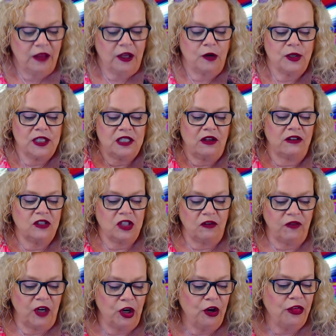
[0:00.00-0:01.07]
There was se
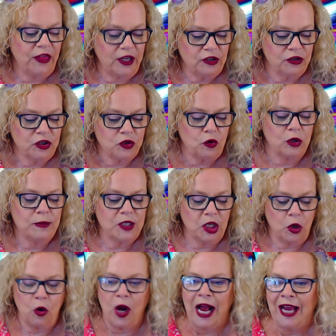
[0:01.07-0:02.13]
severe thunderstorms
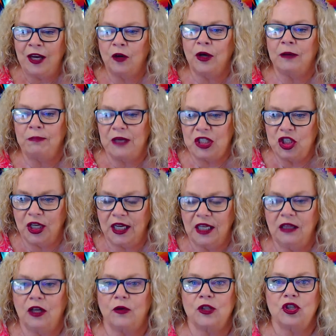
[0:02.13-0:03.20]
in Ohio and
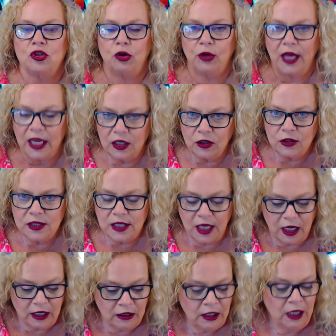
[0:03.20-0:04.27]
Michigan. There was tornadoes
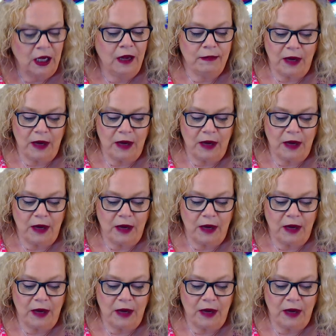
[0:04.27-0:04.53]
there.